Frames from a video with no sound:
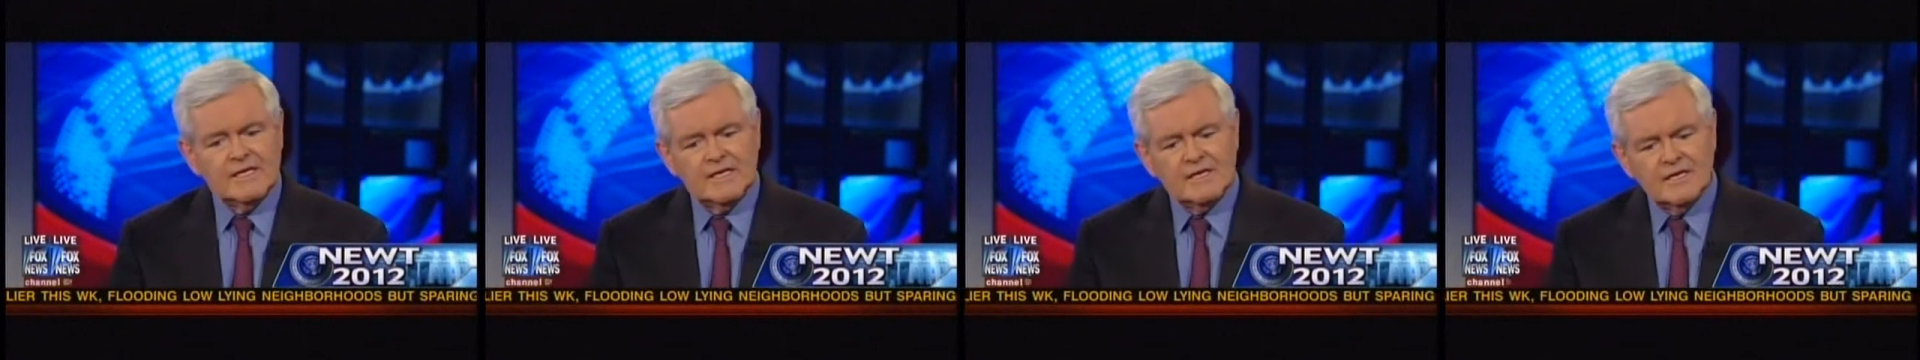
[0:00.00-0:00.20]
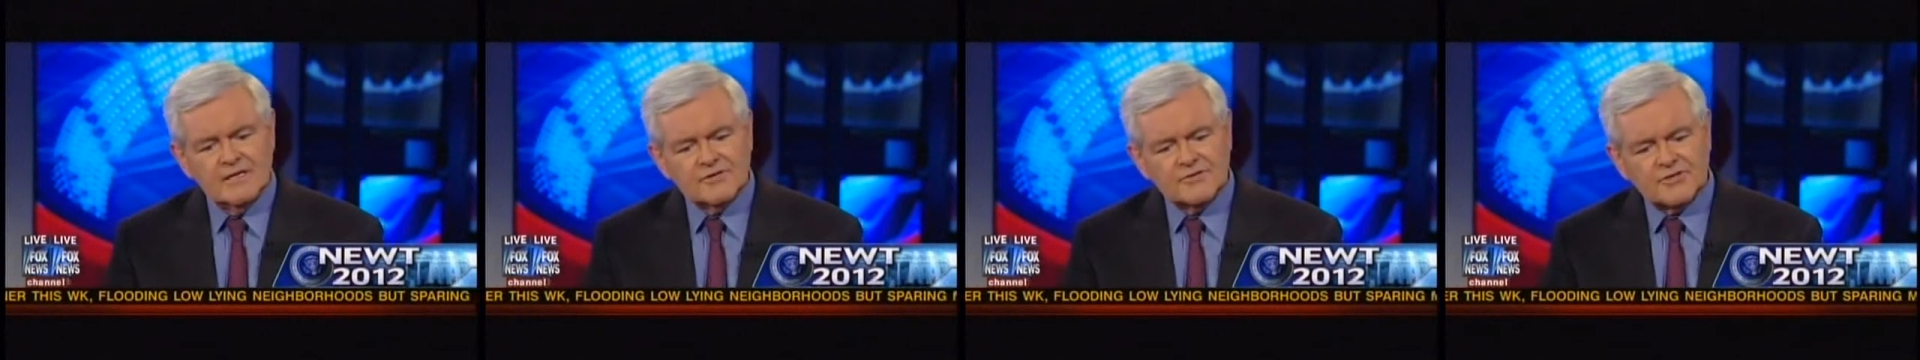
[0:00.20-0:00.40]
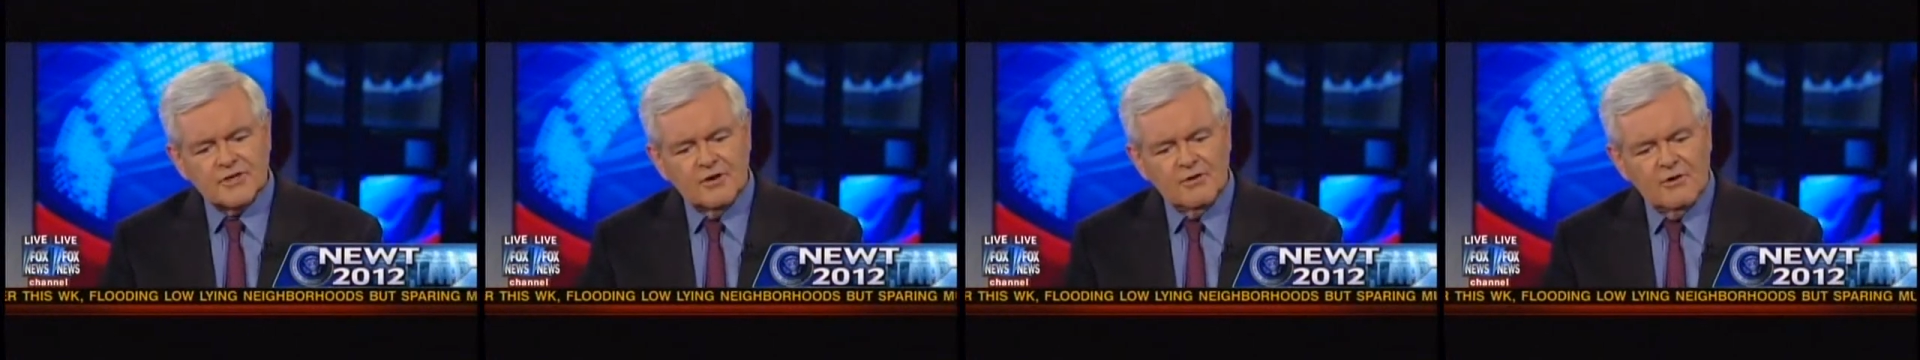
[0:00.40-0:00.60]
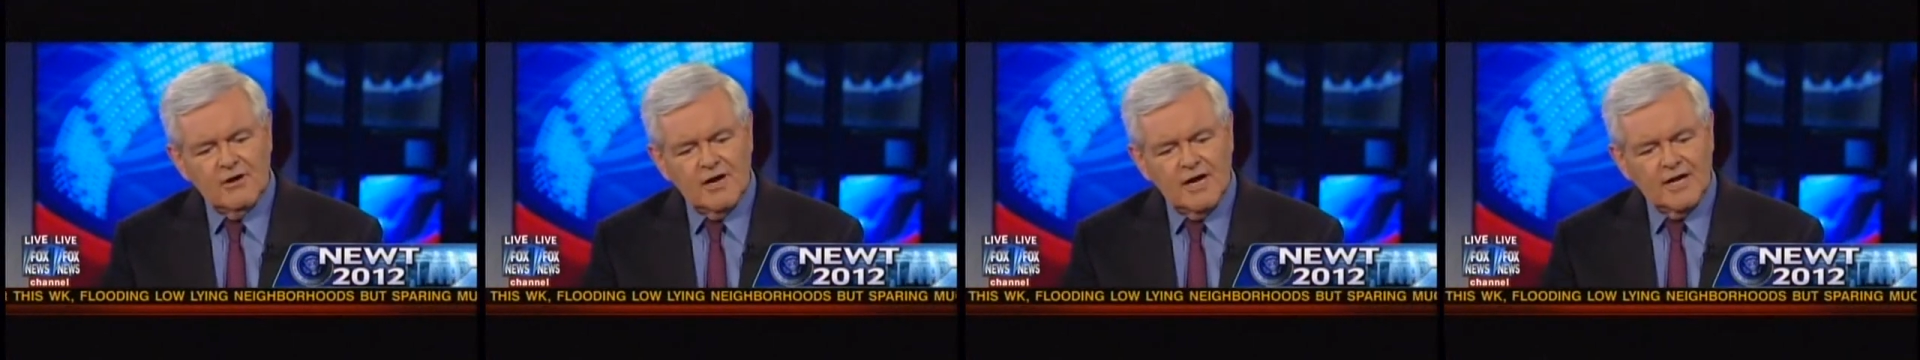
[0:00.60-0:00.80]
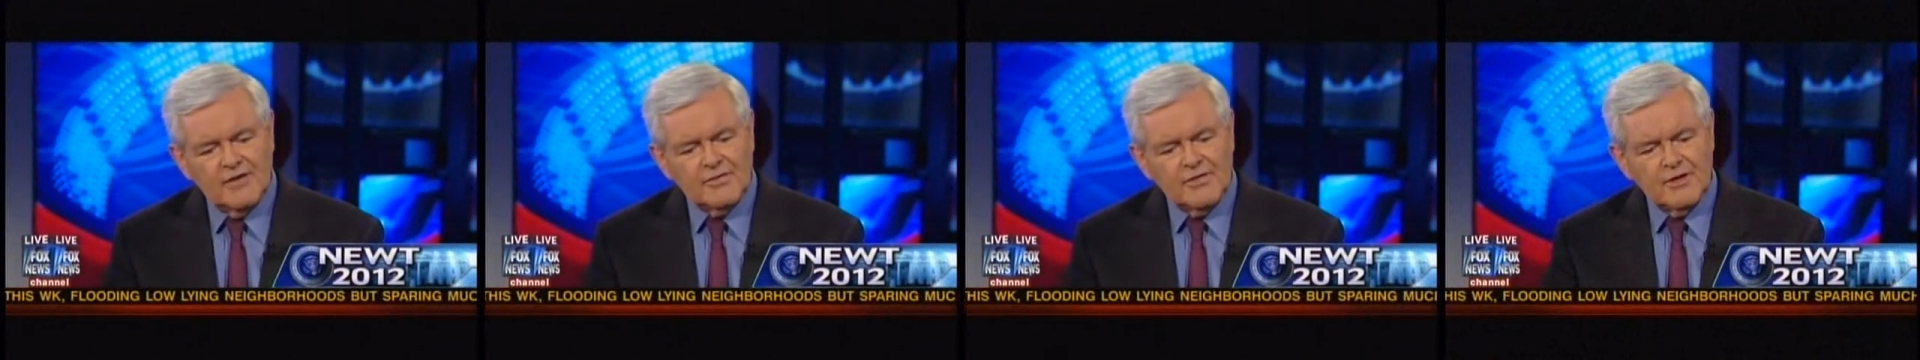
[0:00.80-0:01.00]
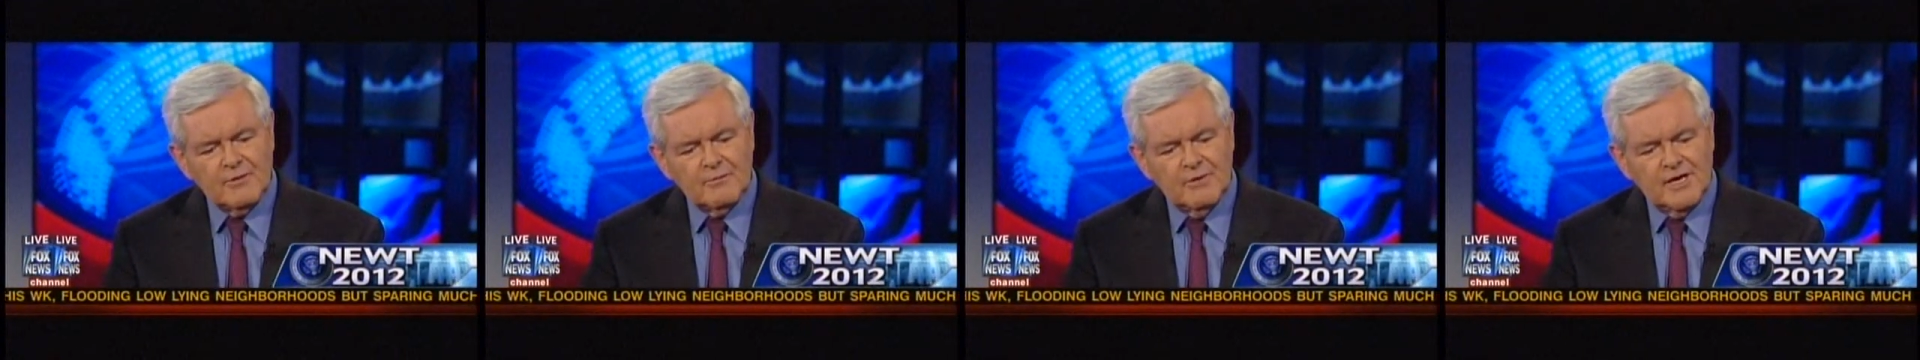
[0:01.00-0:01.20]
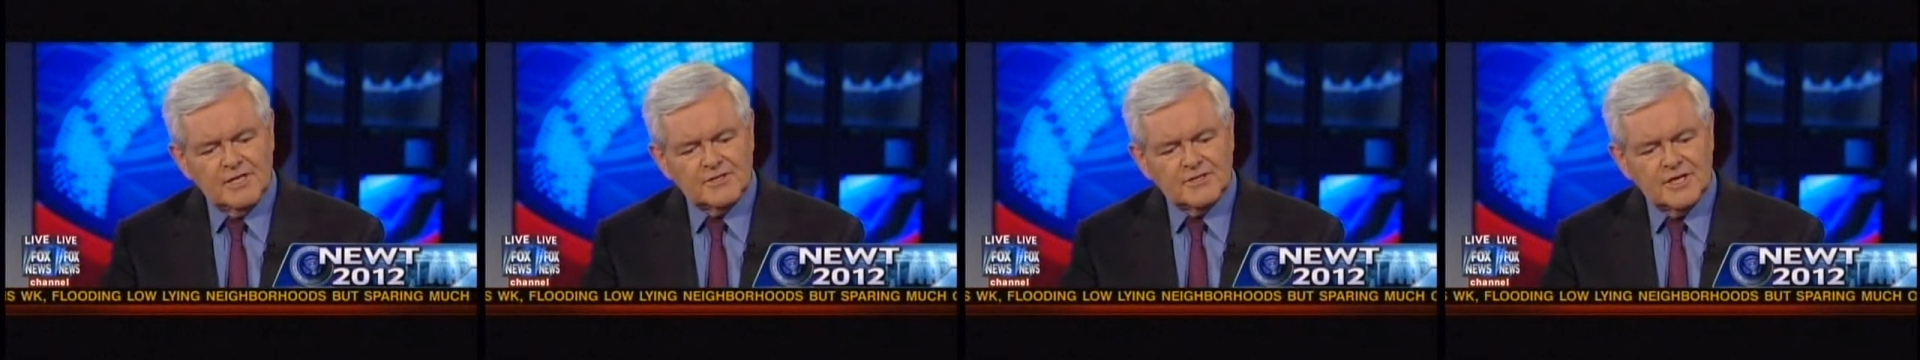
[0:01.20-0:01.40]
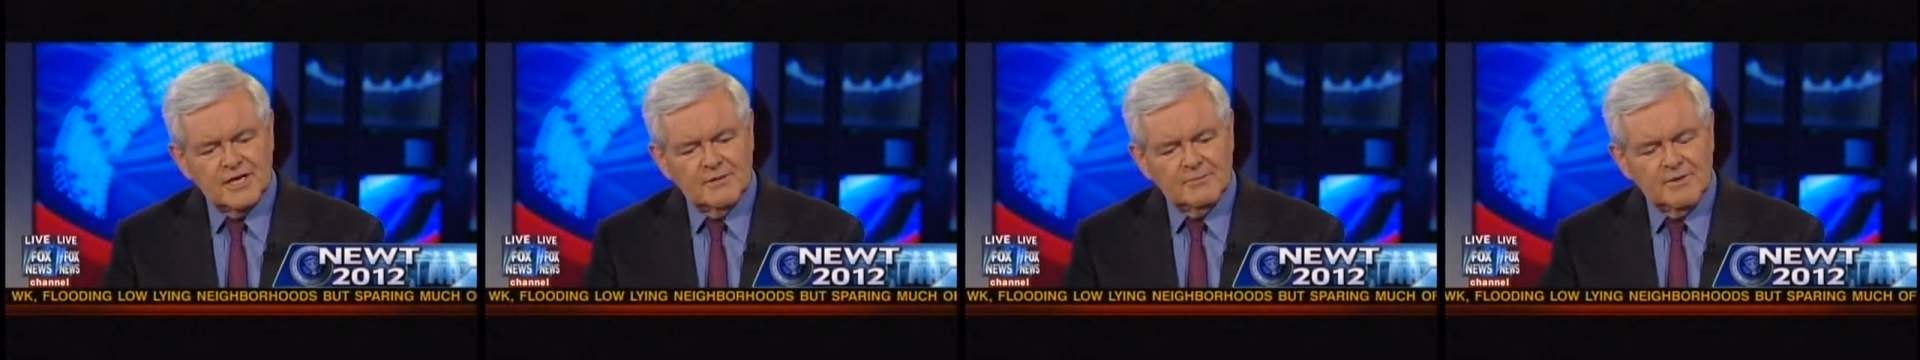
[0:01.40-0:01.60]
And so I think my
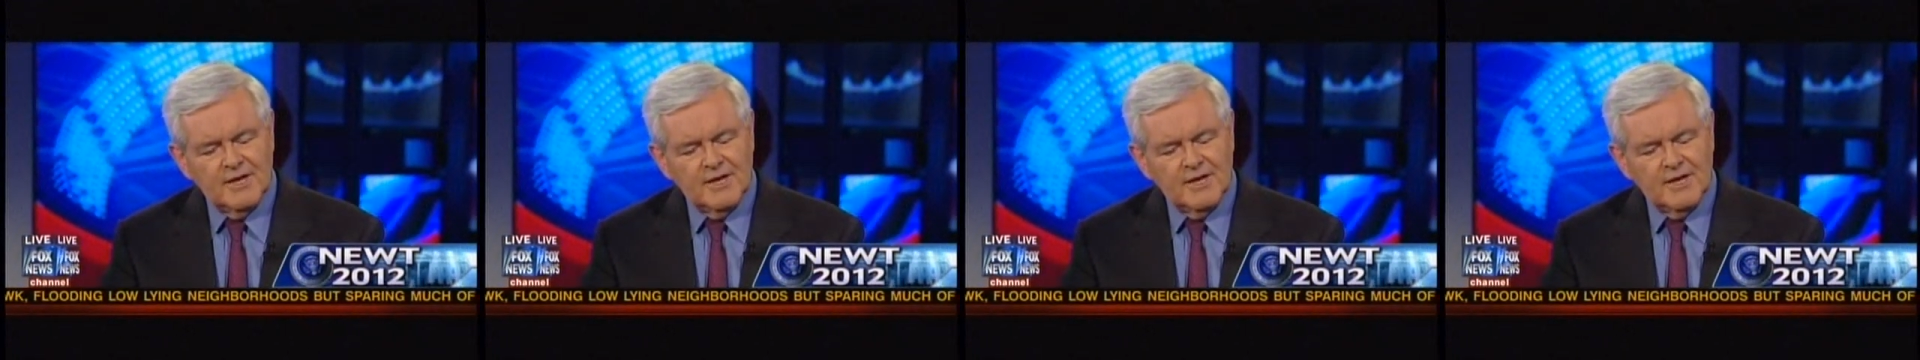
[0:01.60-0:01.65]
job